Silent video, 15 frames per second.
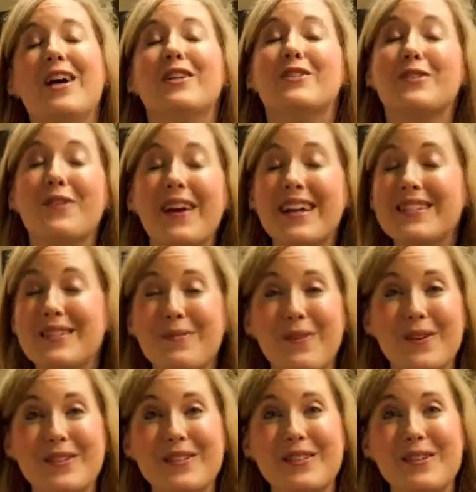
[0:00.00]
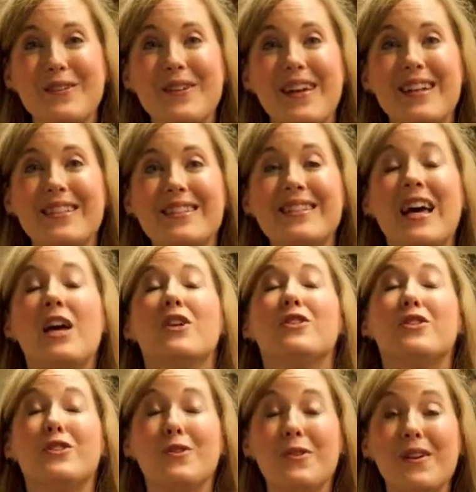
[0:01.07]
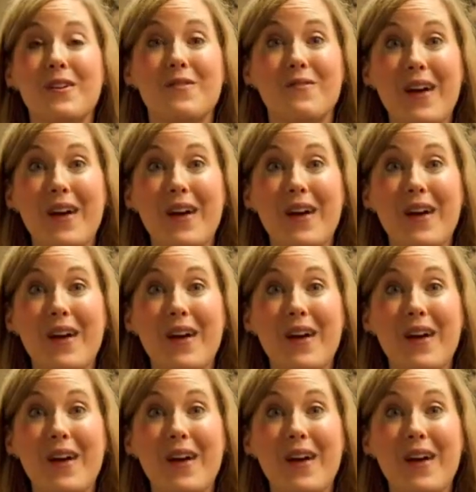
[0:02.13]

transfer students, student